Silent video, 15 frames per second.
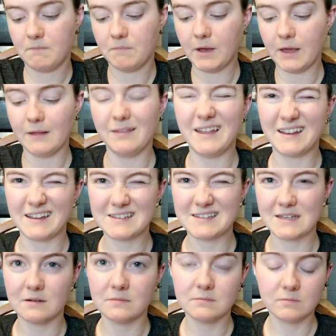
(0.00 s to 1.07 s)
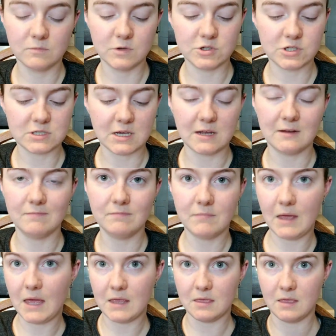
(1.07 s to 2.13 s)
But like I said, we just kind
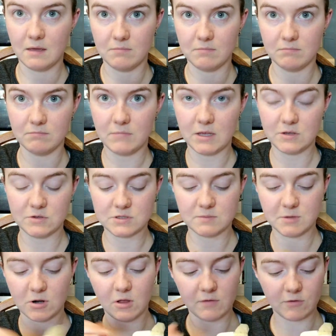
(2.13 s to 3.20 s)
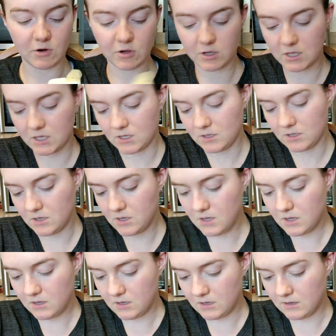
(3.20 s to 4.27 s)
of ate them and used them in all of our cooking.
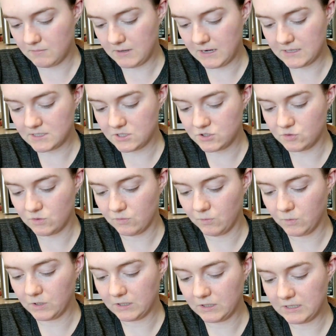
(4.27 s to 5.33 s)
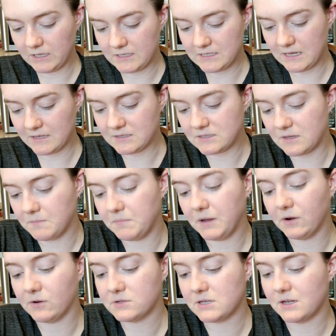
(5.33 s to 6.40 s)
And I didn't do a really intense
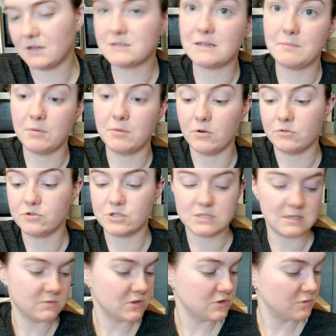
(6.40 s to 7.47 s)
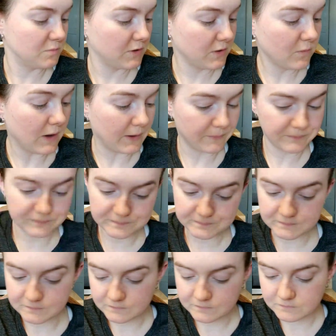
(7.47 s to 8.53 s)
comparison because they both just seem to do pretty well.
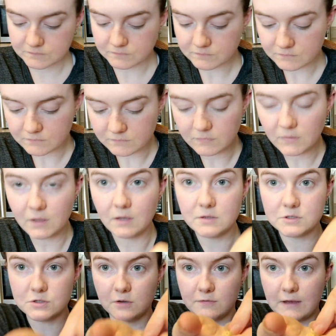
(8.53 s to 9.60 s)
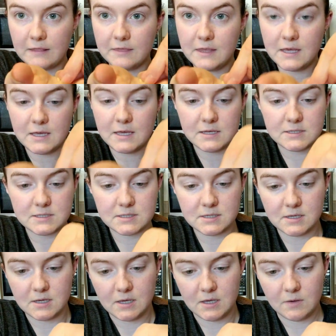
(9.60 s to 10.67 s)
So I've got these.
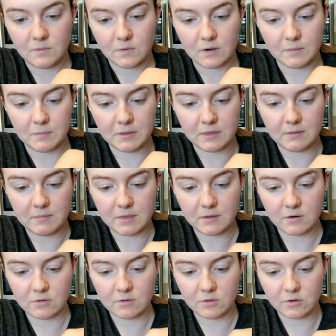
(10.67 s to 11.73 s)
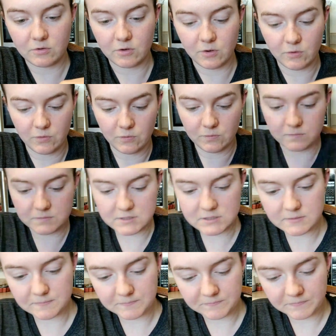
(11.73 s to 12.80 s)
We're gonna put them in their little homes.